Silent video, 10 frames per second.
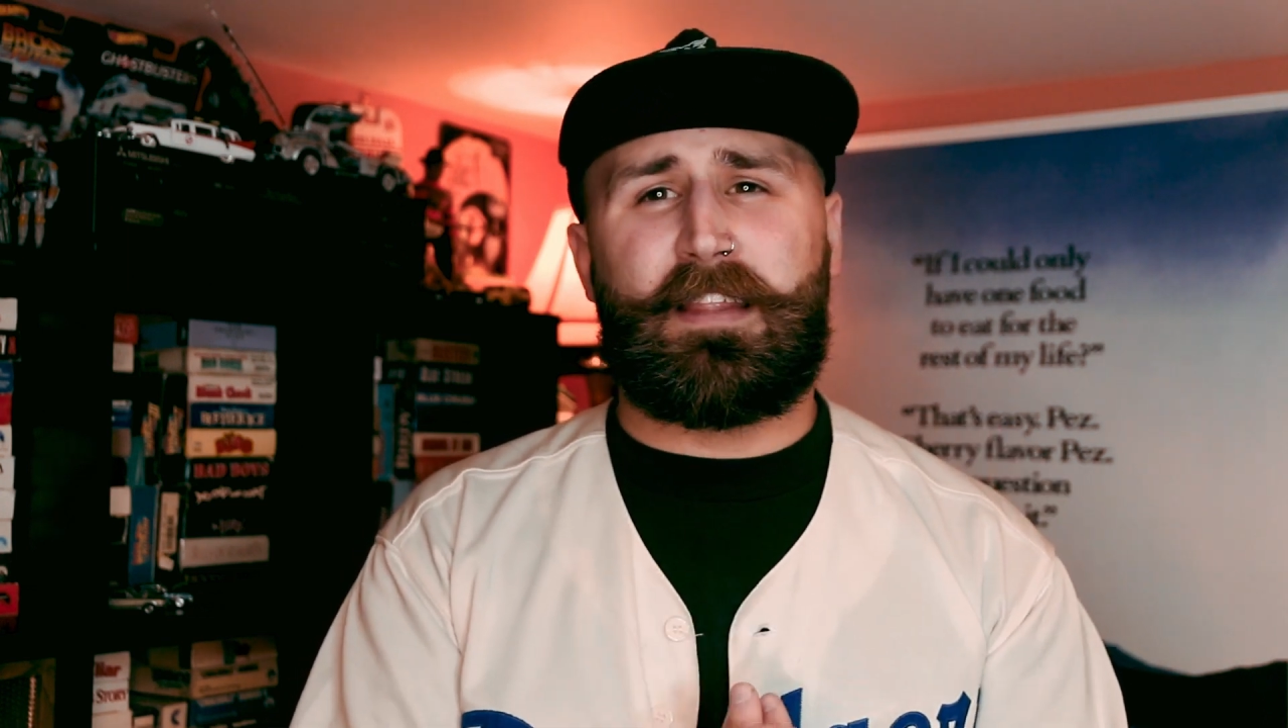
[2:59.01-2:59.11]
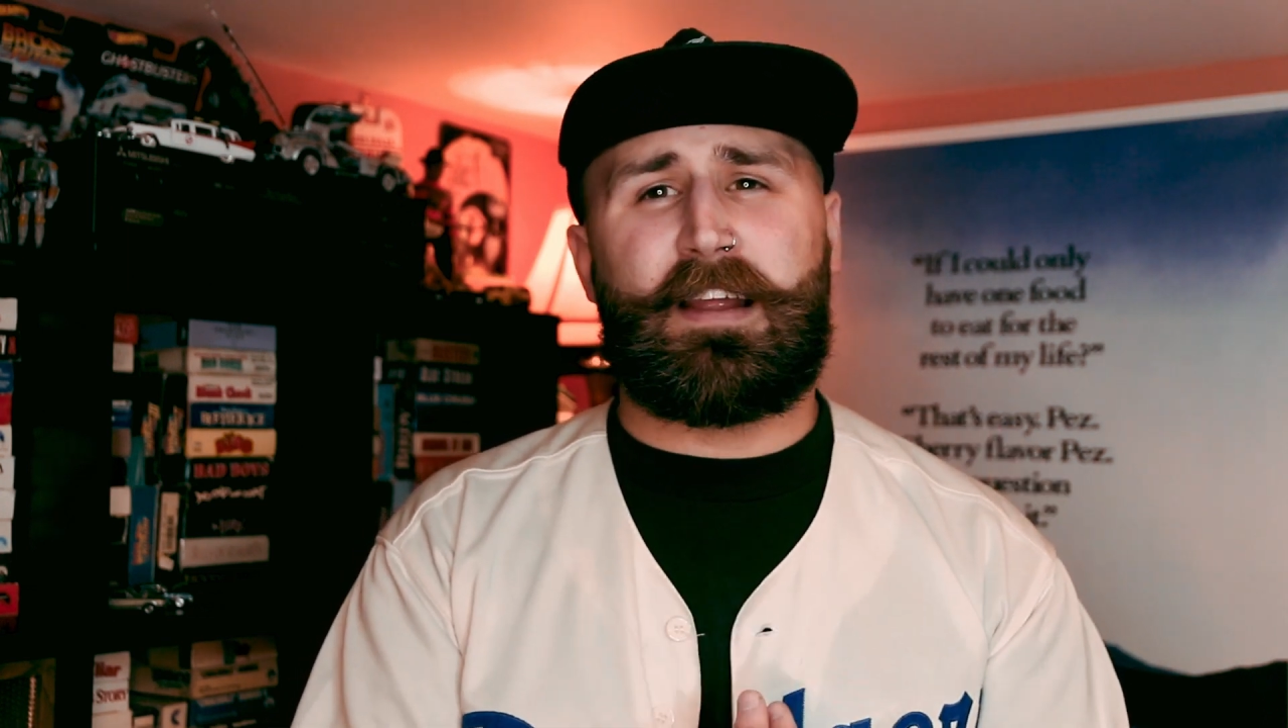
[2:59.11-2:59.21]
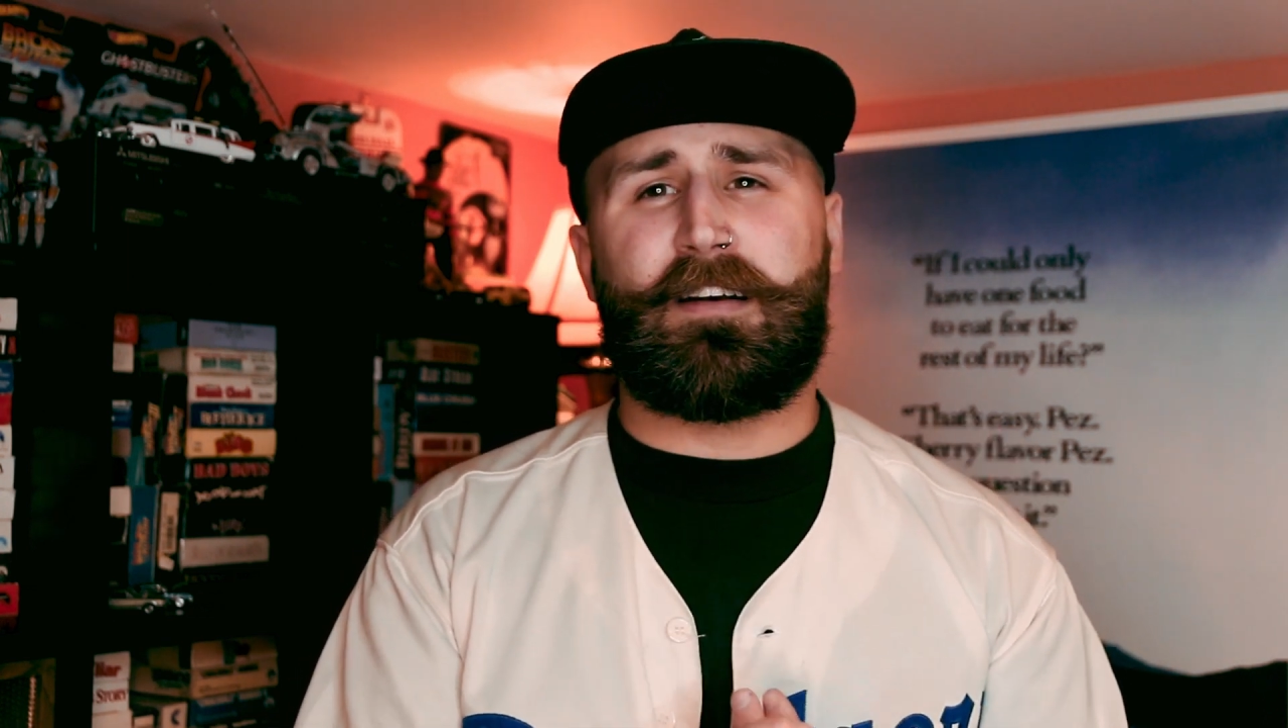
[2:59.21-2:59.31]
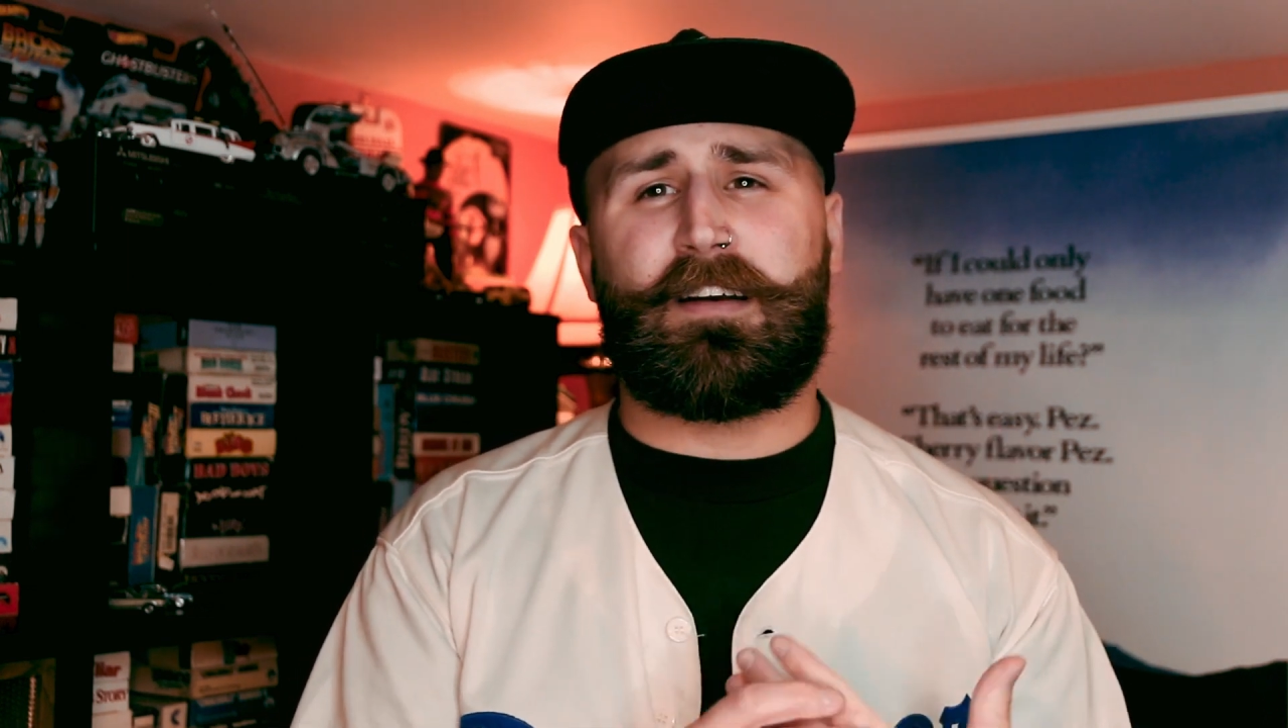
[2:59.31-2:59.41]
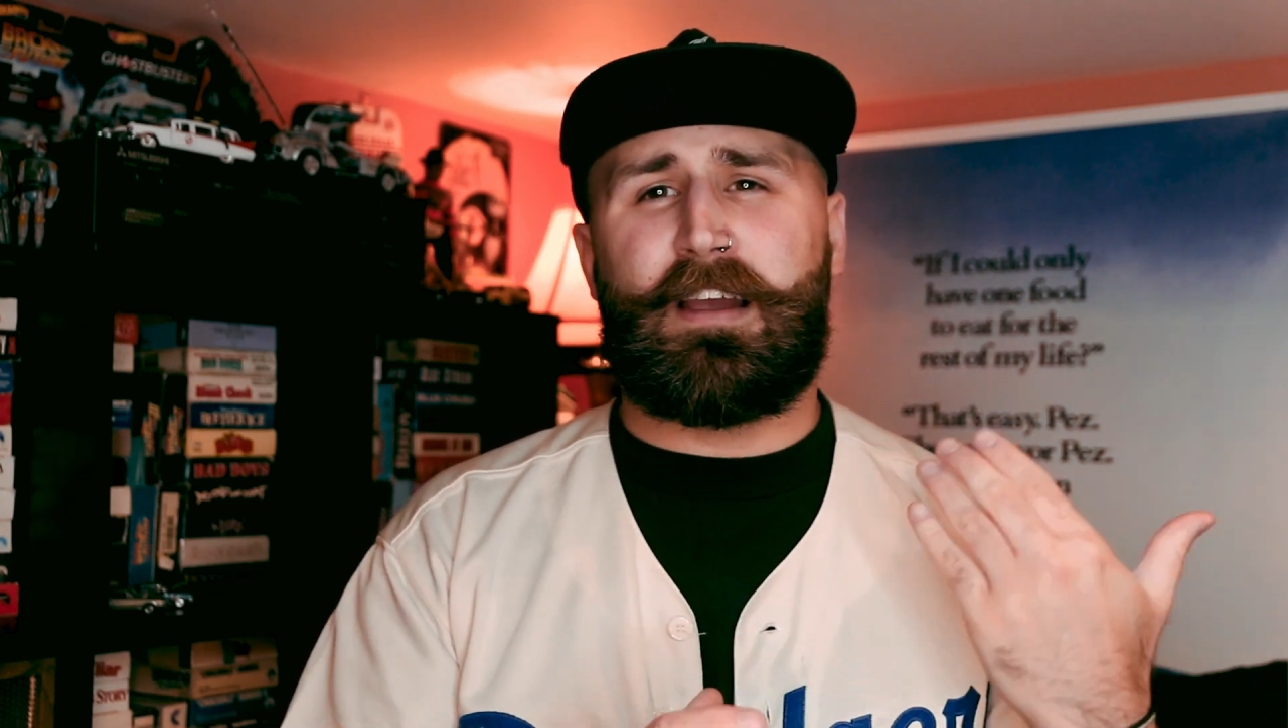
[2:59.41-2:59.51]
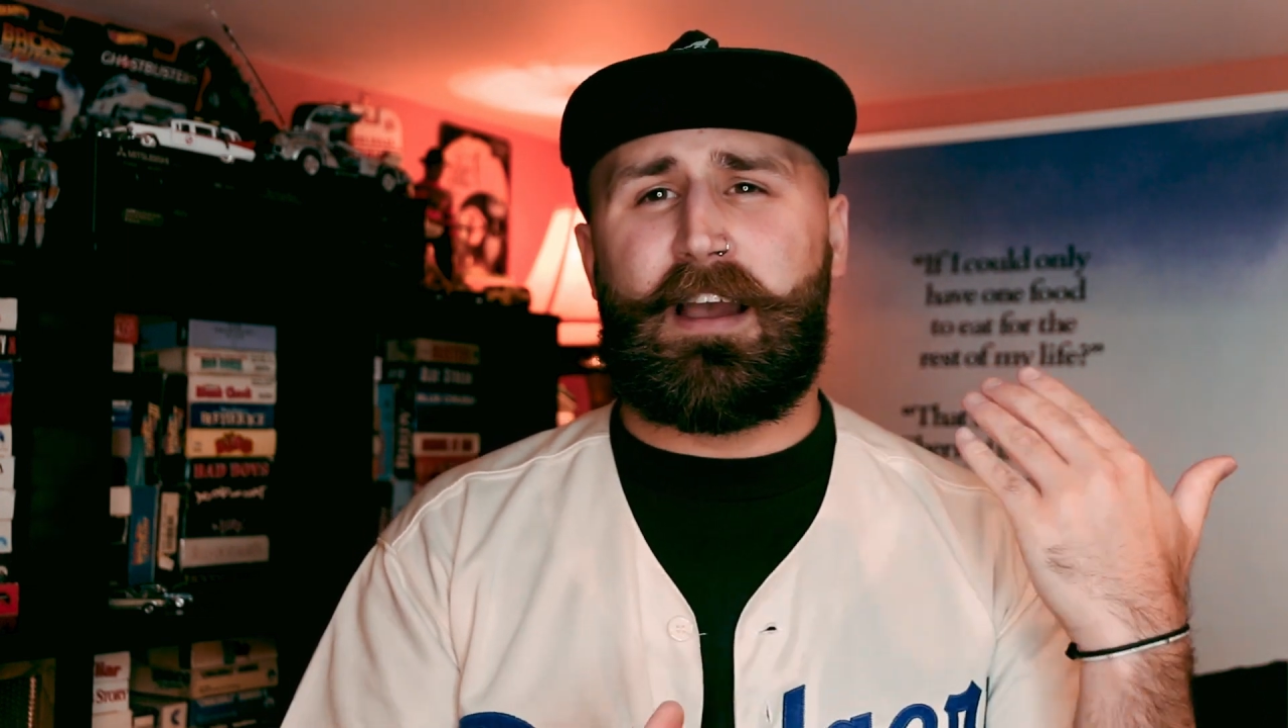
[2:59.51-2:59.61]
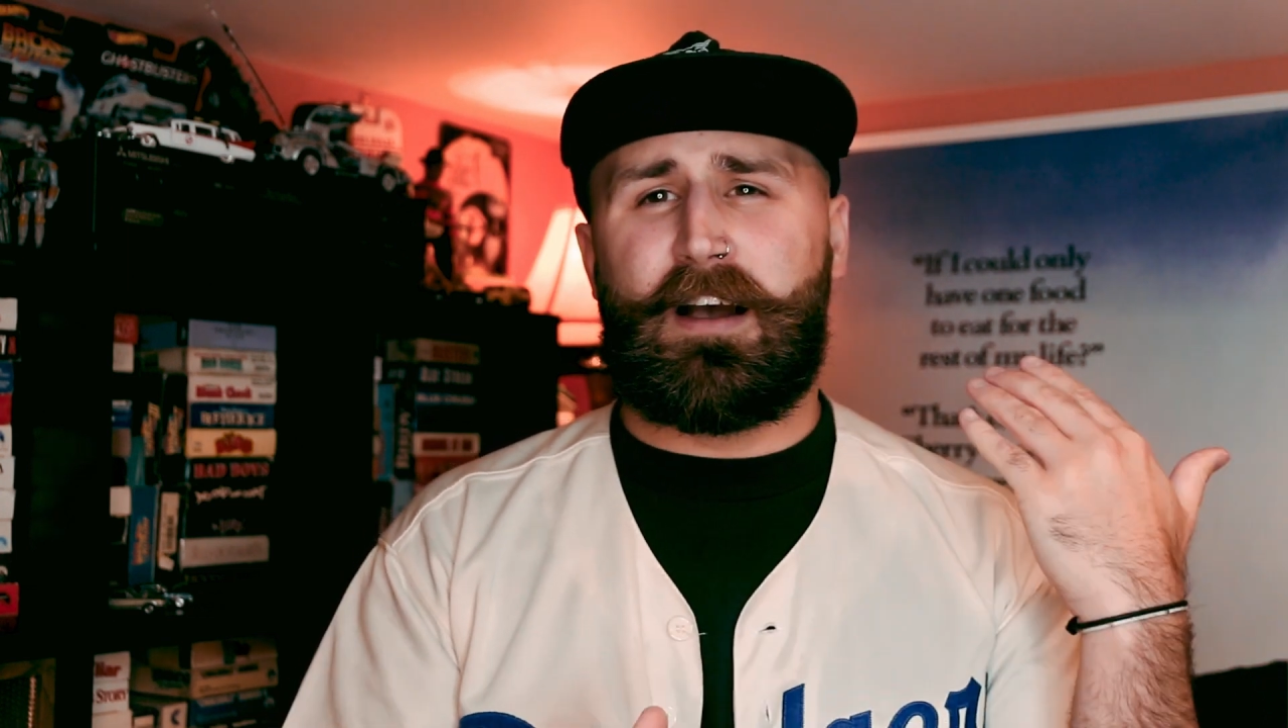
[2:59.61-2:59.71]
there,